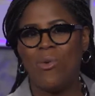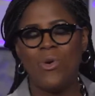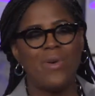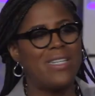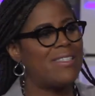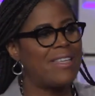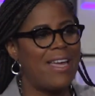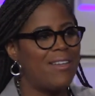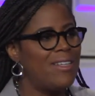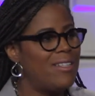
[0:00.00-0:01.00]
We want to
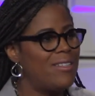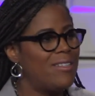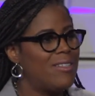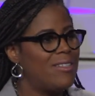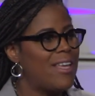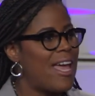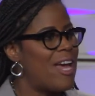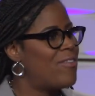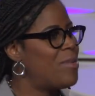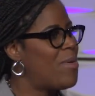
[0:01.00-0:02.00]
scale it to
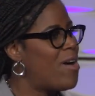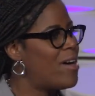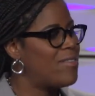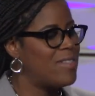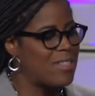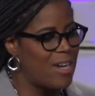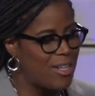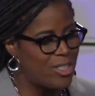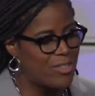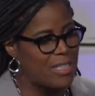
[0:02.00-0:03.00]
every part of this
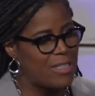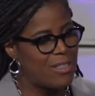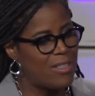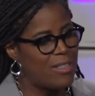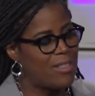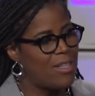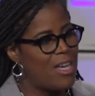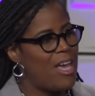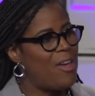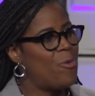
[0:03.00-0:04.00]
country
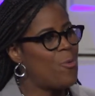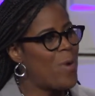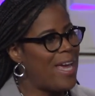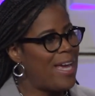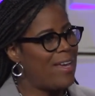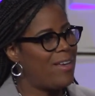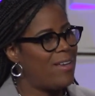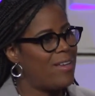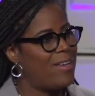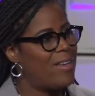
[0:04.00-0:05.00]
in a way
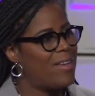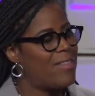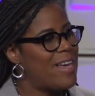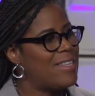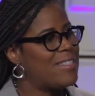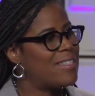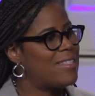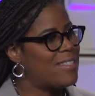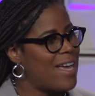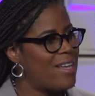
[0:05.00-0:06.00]
that
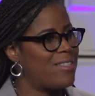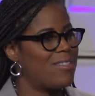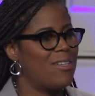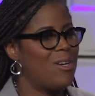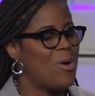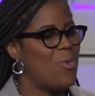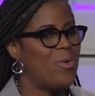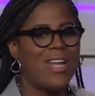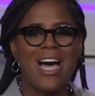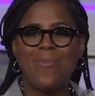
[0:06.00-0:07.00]
success
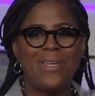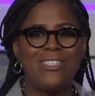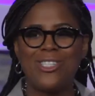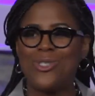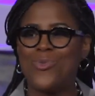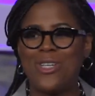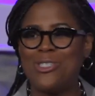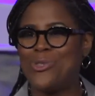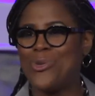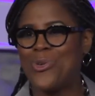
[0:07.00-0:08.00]
will not be just one
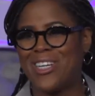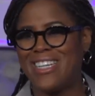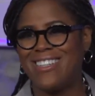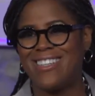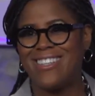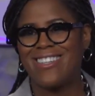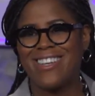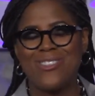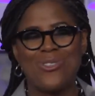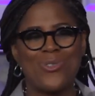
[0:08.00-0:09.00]
story,
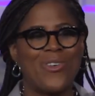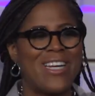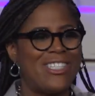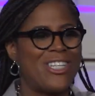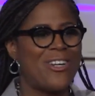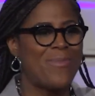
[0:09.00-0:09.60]
like the story I shared